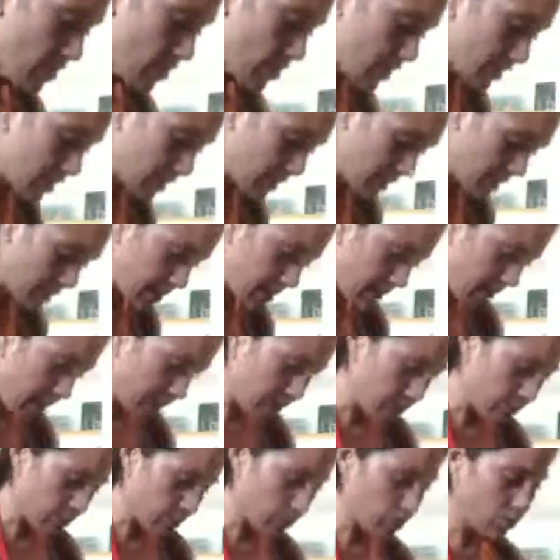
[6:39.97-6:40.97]
you gotta get
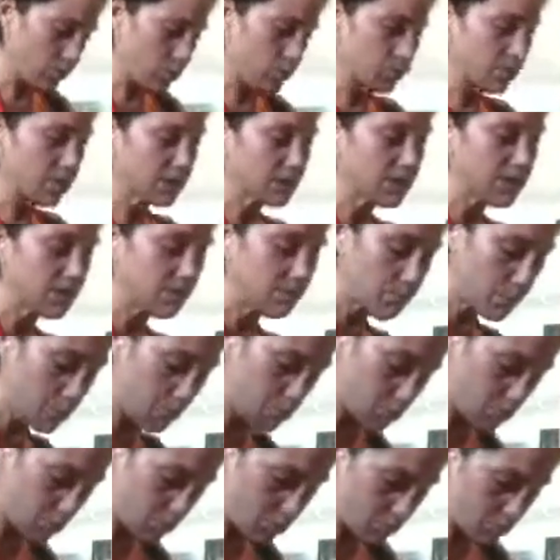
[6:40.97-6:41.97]
out your
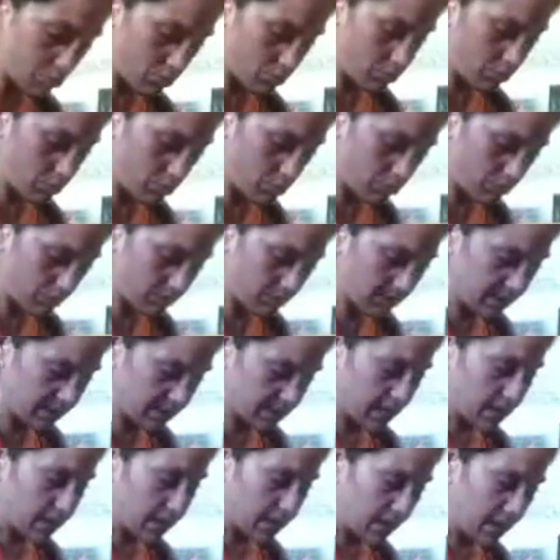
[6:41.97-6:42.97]

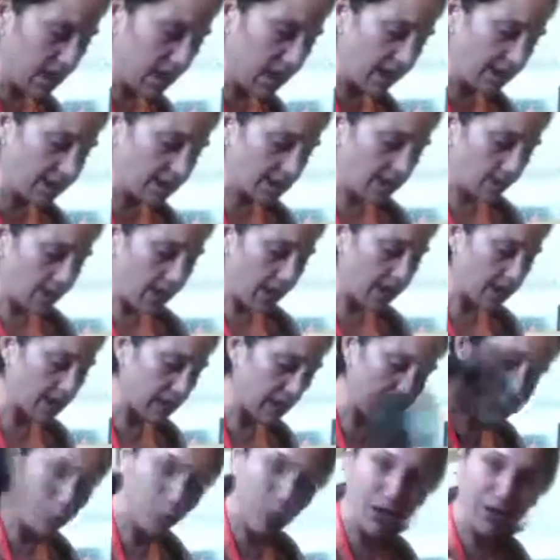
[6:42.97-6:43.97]
spoons. Yeah, so I
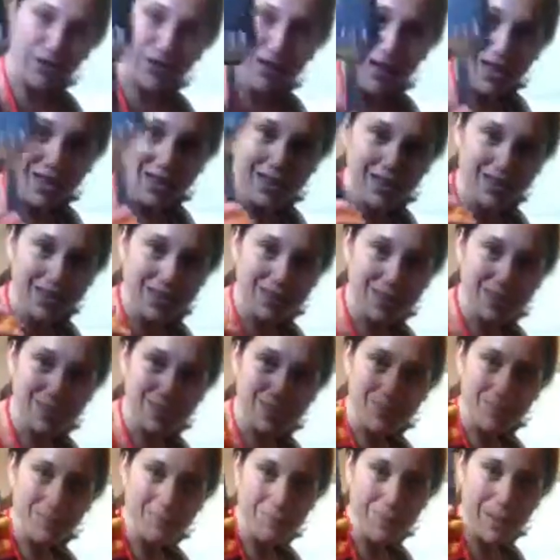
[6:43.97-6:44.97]
like bought this
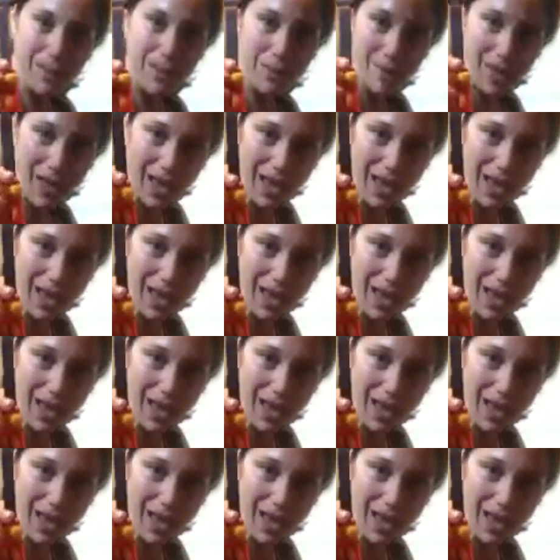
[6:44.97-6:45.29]
Mickey